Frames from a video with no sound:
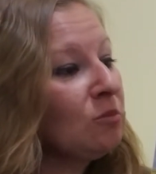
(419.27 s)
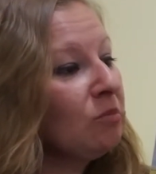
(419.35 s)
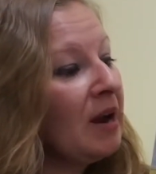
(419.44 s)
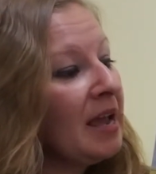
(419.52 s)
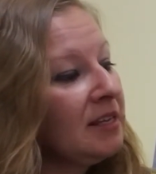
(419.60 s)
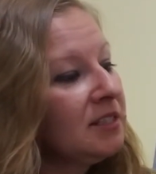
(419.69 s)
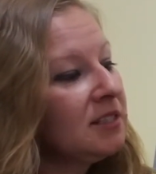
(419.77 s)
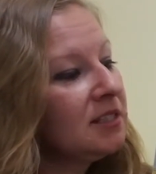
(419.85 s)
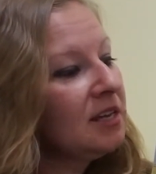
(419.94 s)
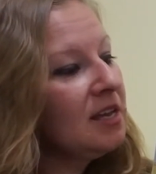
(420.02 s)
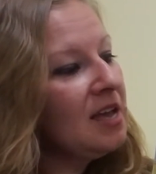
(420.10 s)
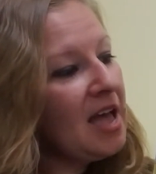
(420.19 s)
brings.
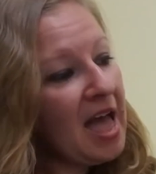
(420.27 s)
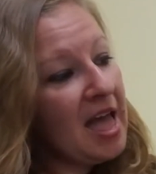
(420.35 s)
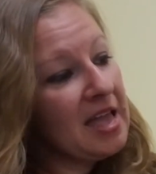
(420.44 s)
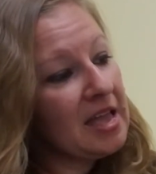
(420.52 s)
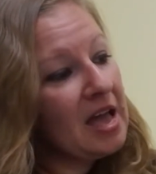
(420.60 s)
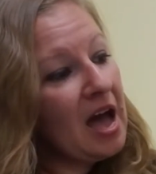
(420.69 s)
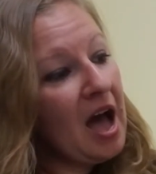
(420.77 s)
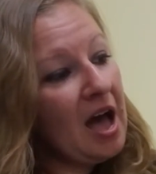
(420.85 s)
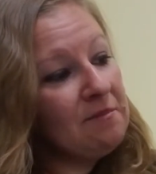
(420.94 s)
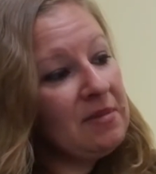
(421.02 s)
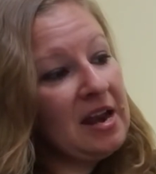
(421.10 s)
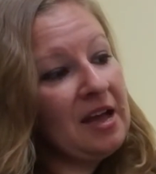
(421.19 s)
Hey,
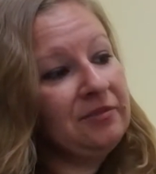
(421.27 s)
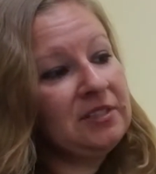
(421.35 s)
I might have